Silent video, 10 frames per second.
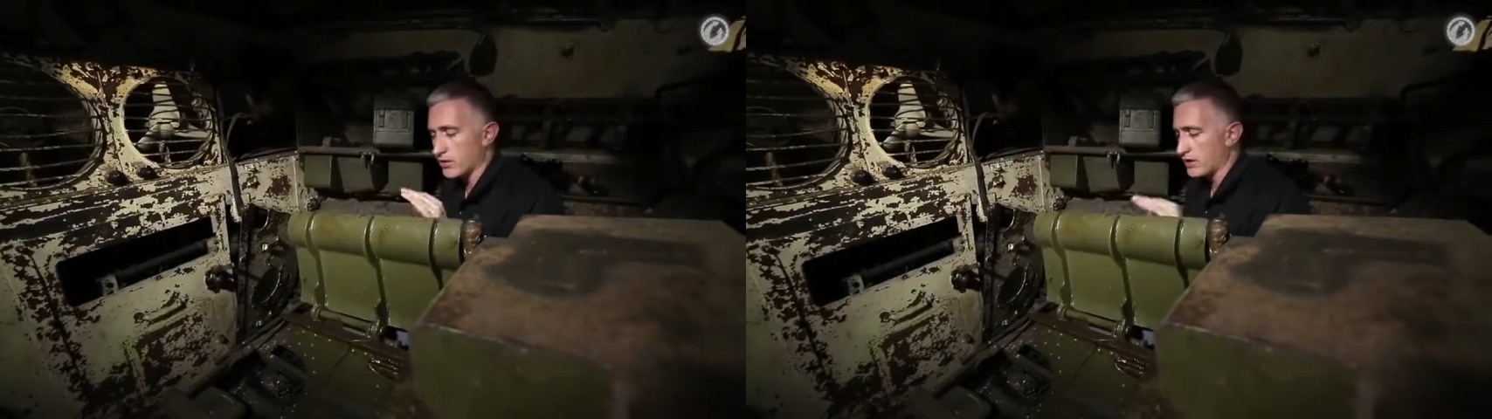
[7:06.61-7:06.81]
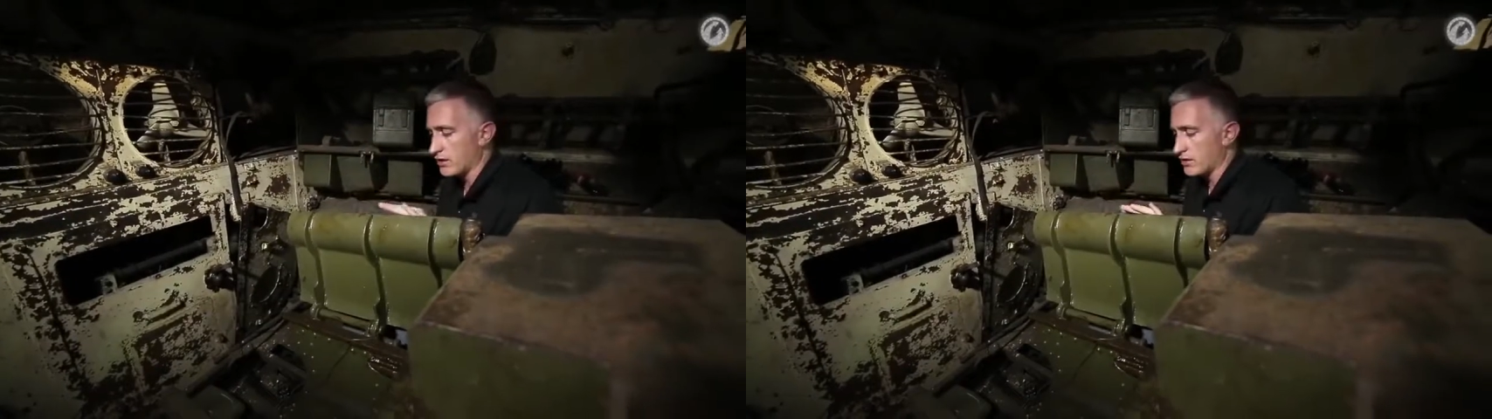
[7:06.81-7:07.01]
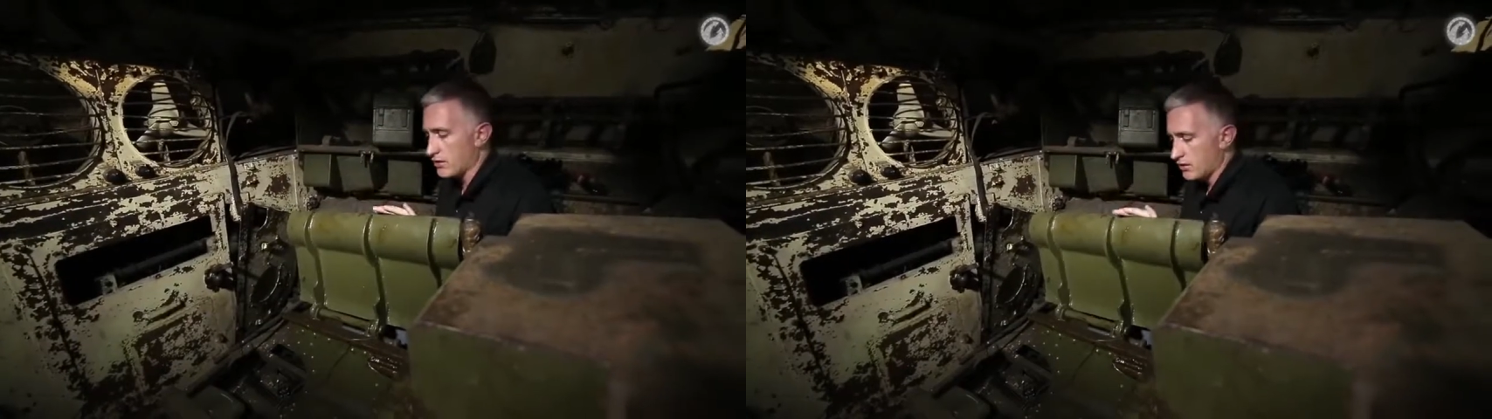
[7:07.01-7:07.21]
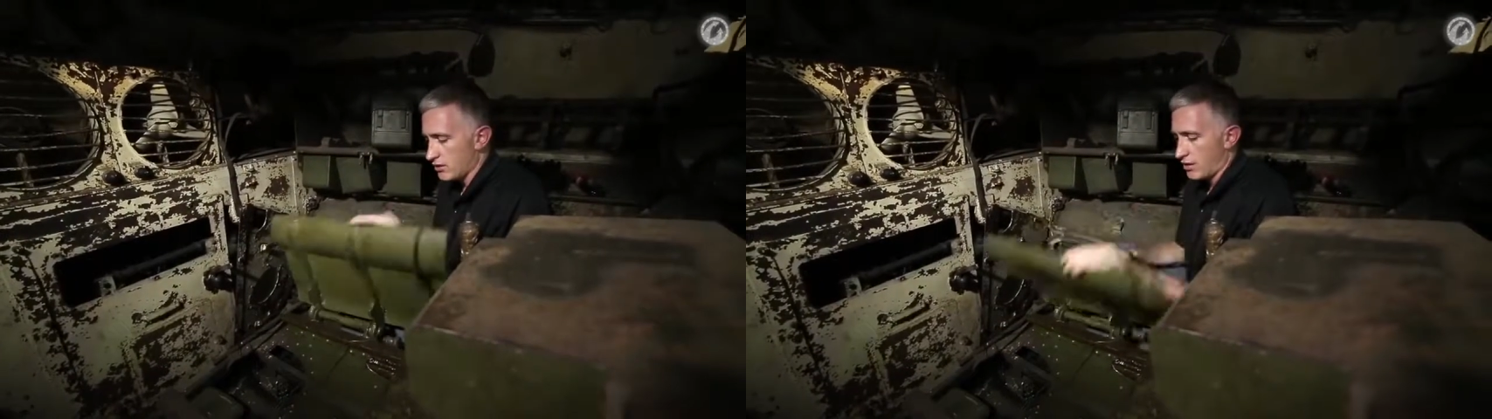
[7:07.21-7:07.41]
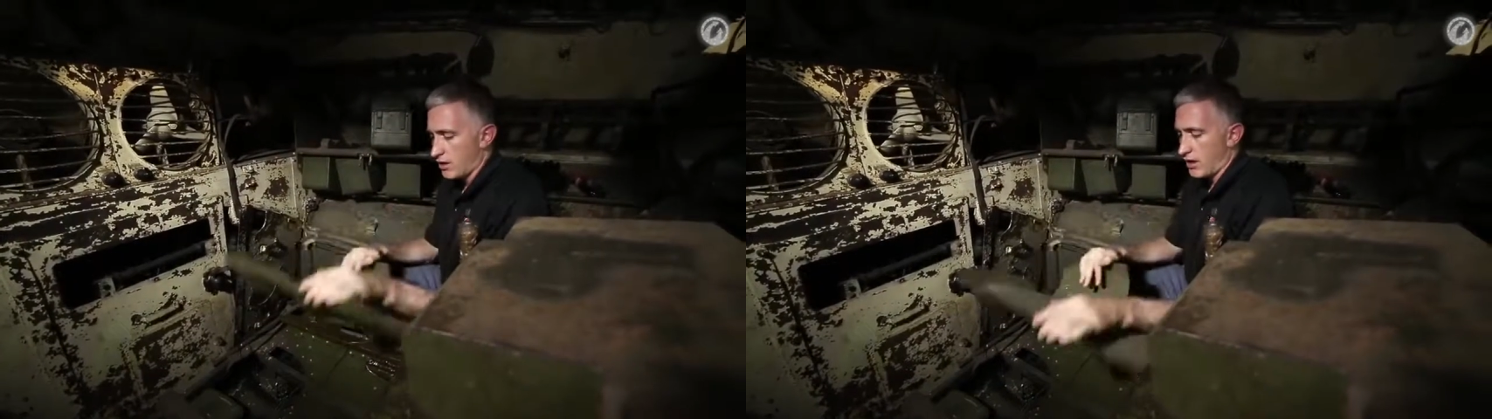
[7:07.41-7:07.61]

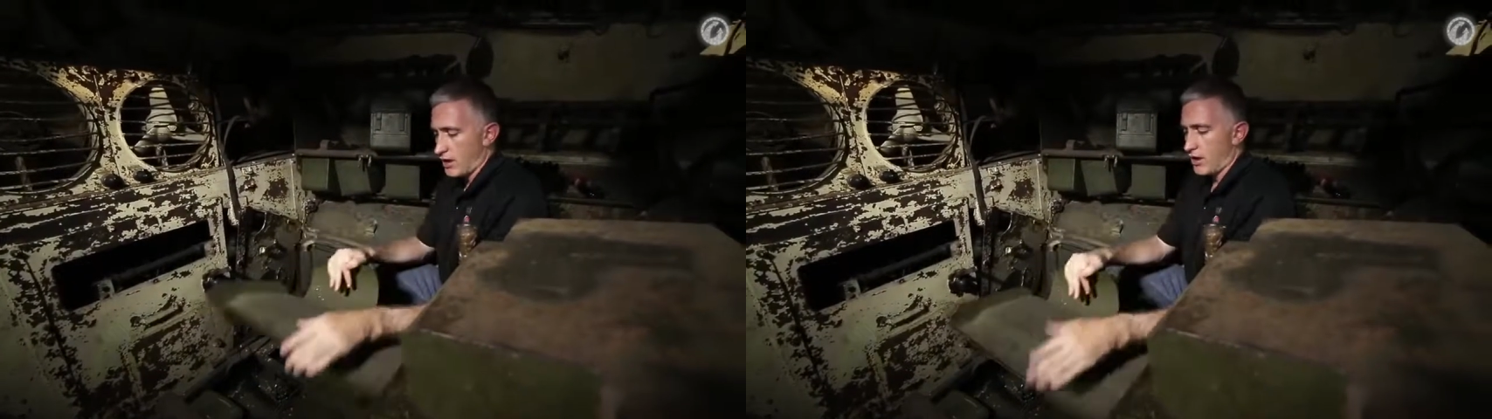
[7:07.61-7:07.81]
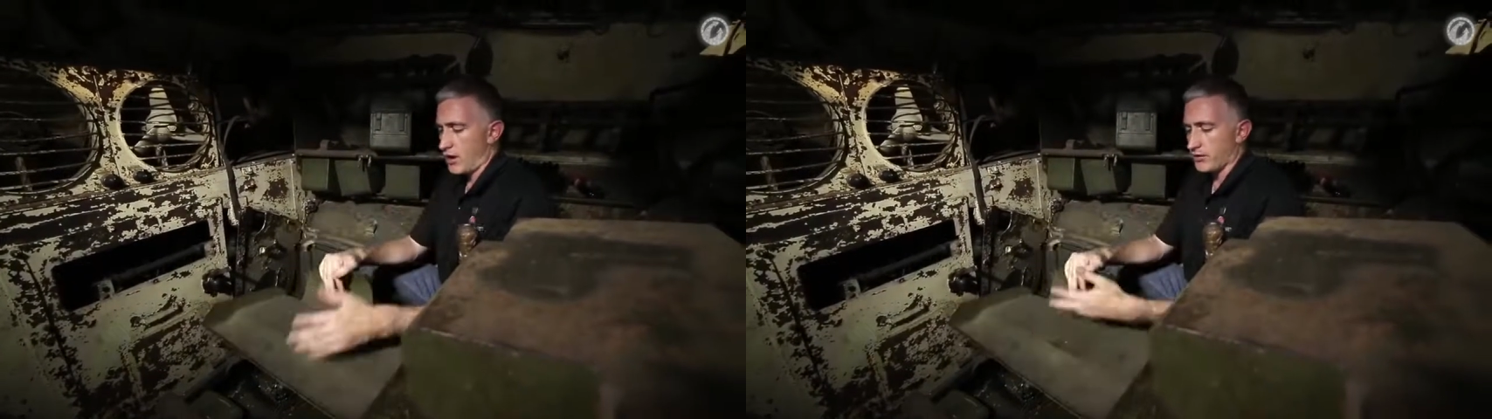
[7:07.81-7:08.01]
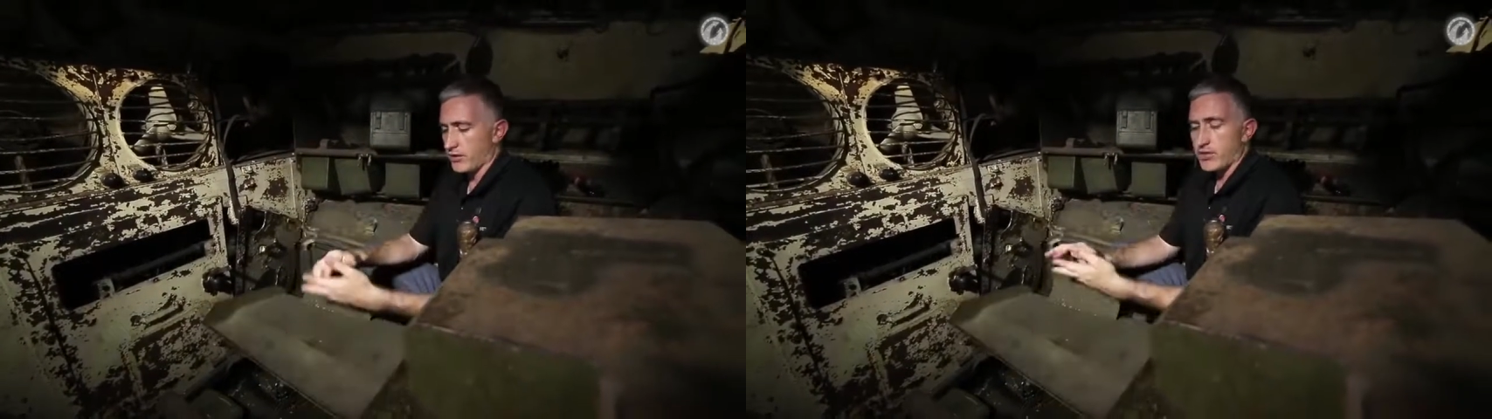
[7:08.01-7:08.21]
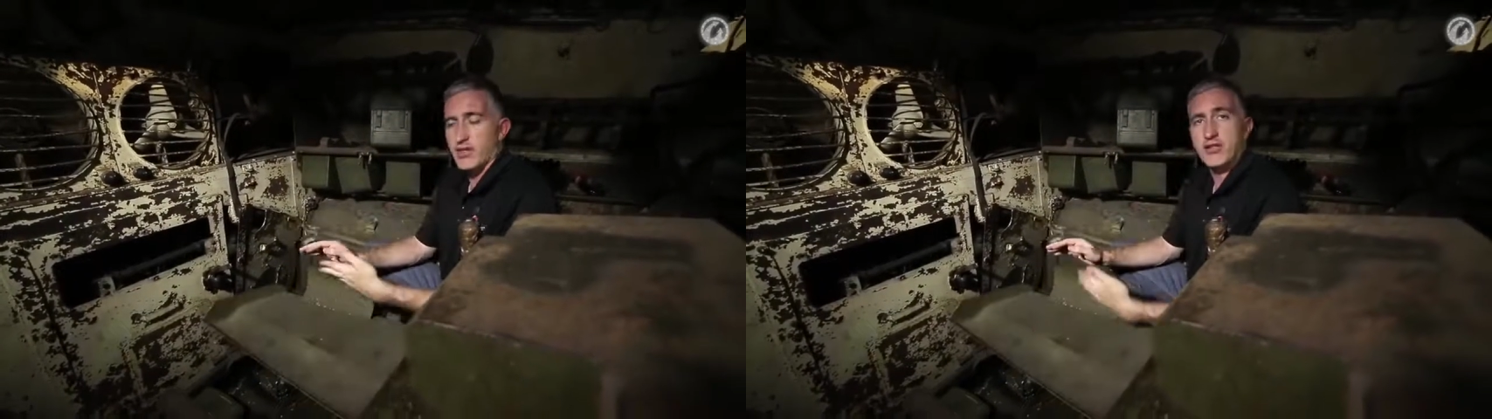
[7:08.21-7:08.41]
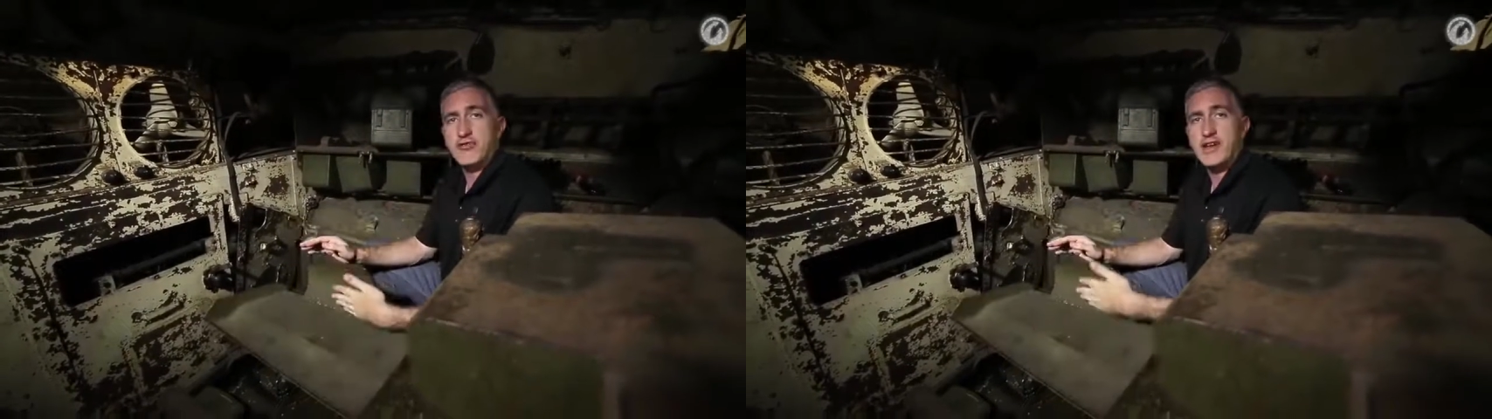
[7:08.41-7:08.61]
this
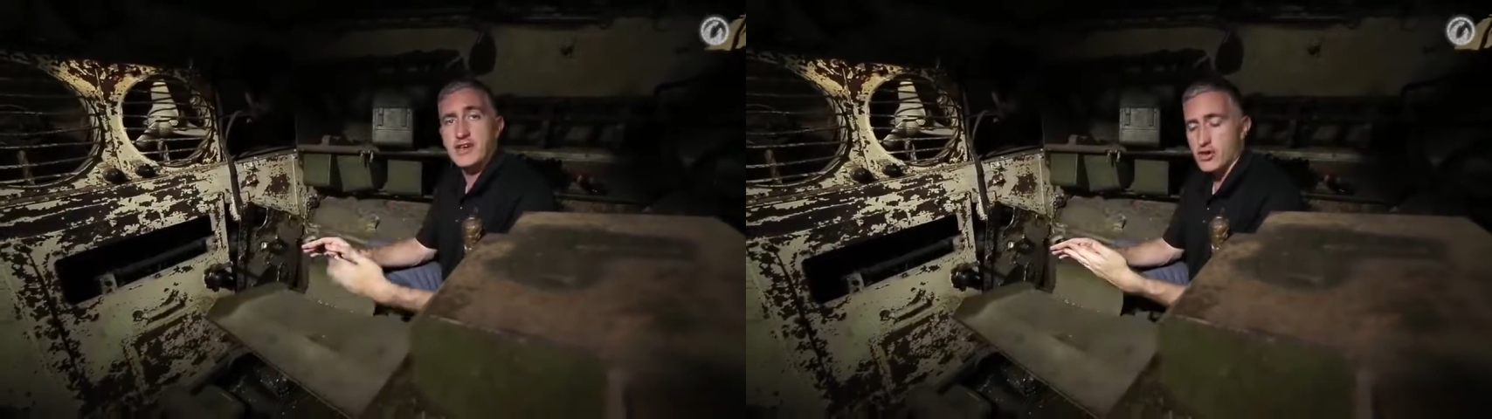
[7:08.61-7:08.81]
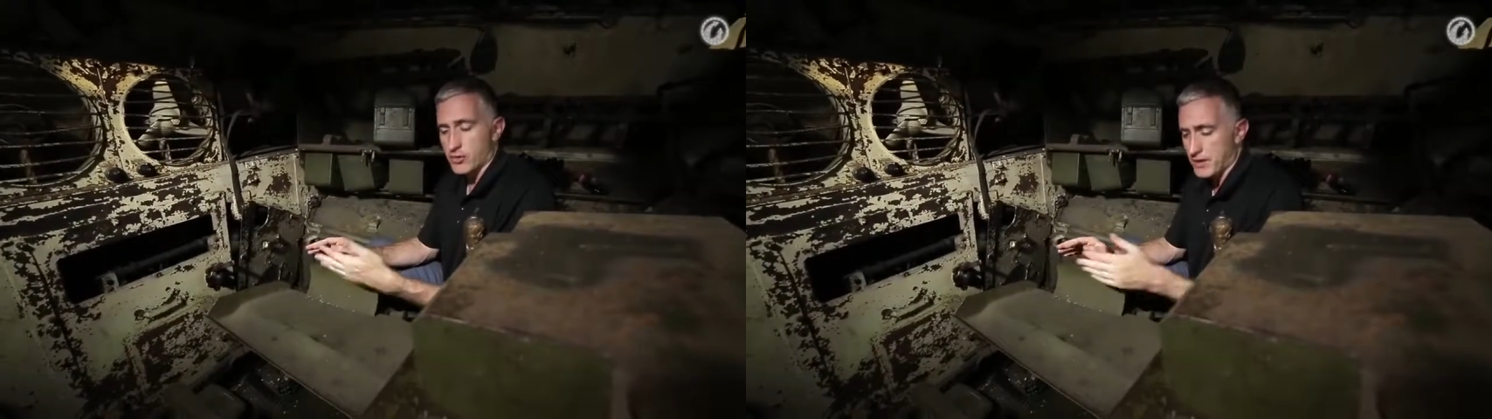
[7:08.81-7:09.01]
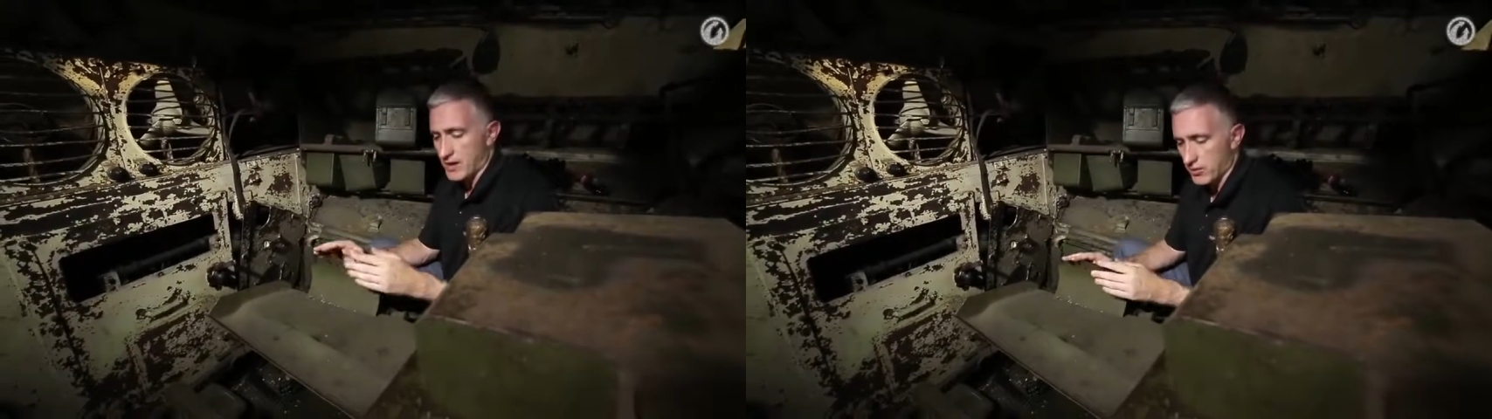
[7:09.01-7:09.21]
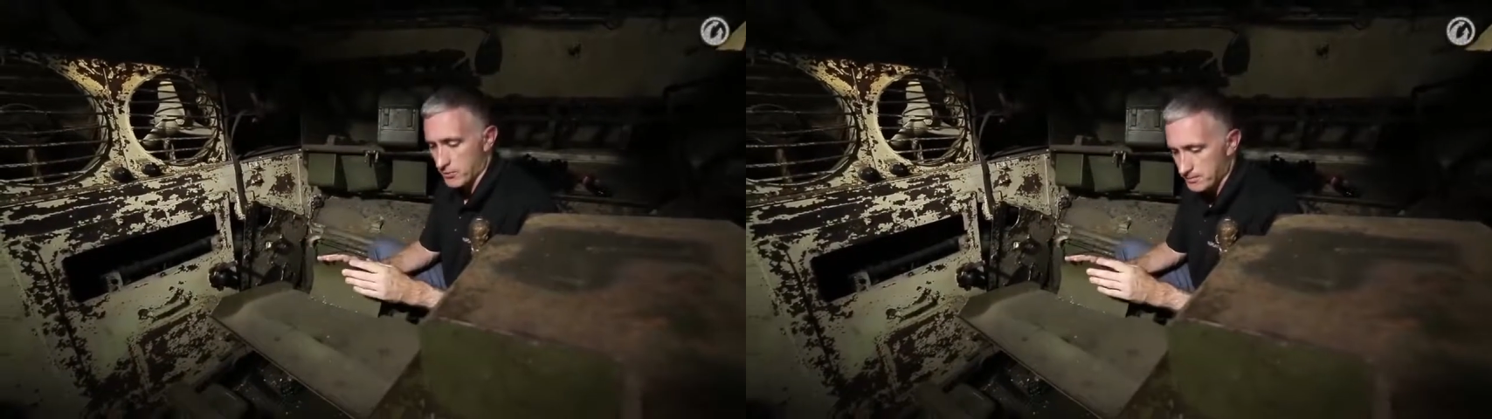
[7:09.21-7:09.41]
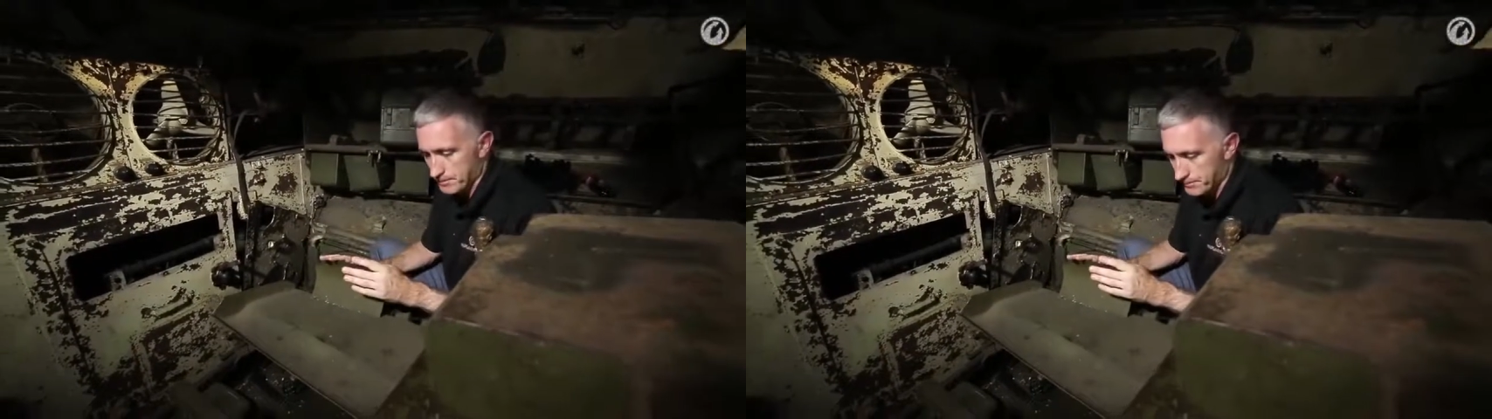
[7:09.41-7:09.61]
little ready cup here.